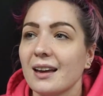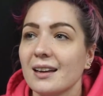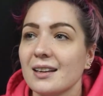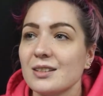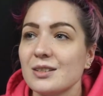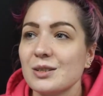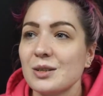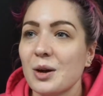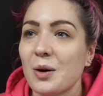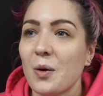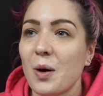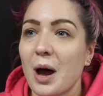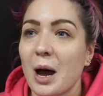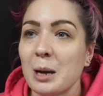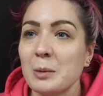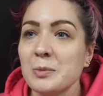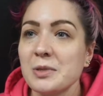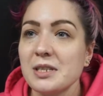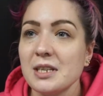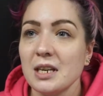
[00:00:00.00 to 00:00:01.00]
So
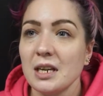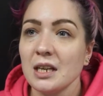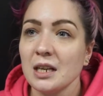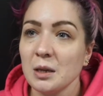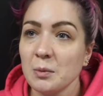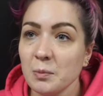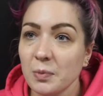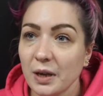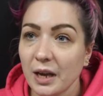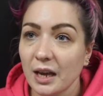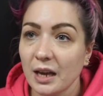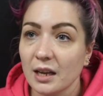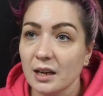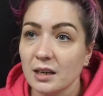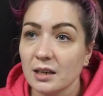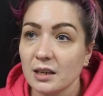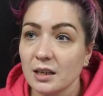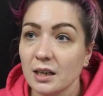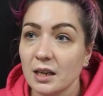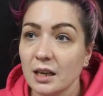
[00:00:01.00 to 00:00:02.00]
I'm sitting in bed,